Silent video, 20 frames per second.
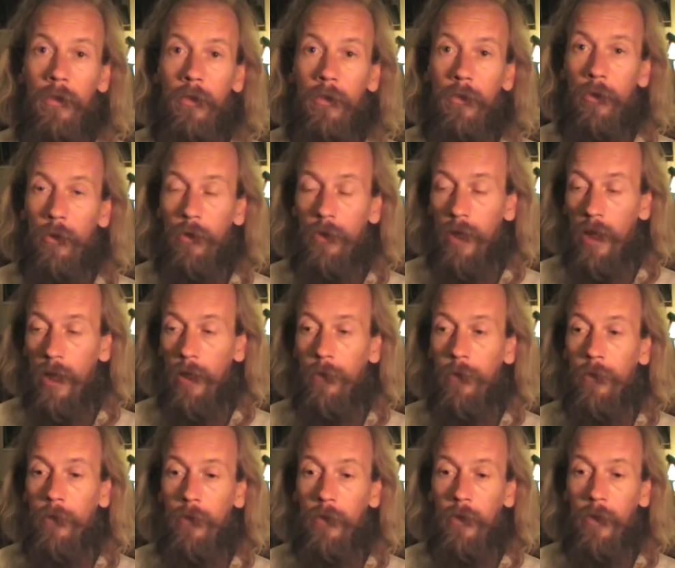
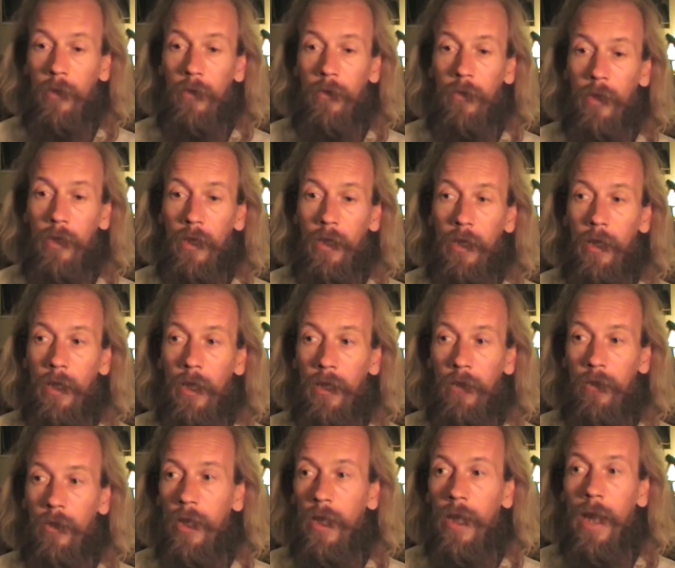2016.
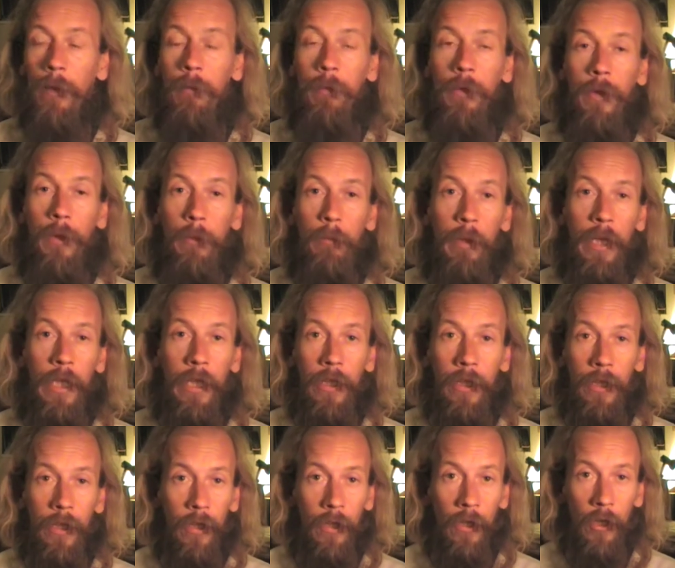It's going to happen, the big
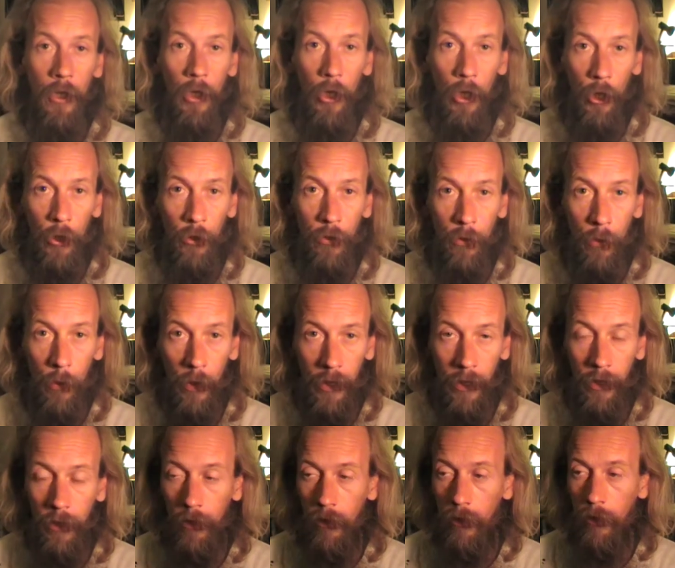
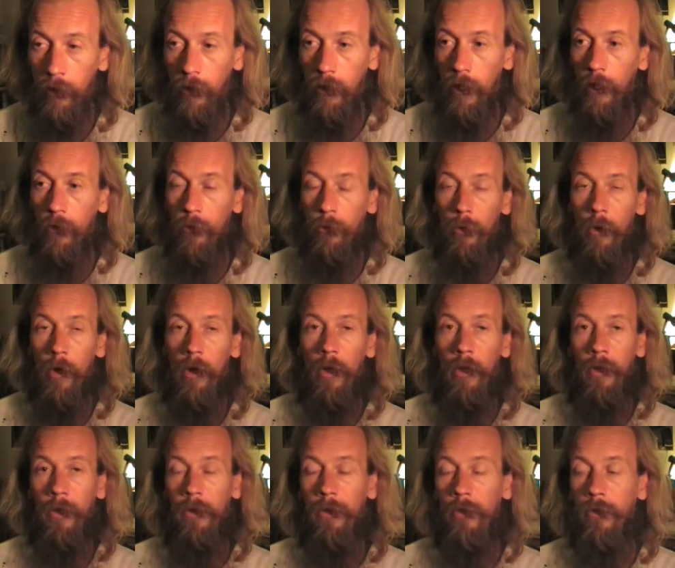earthquake. That's what
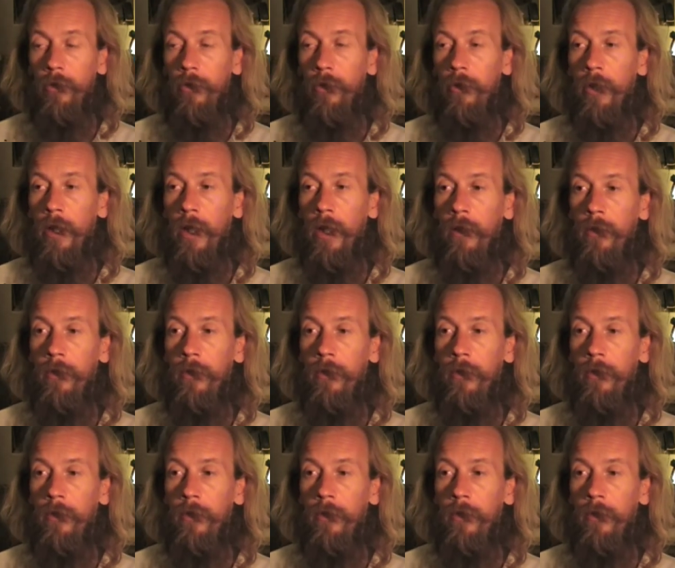I saw it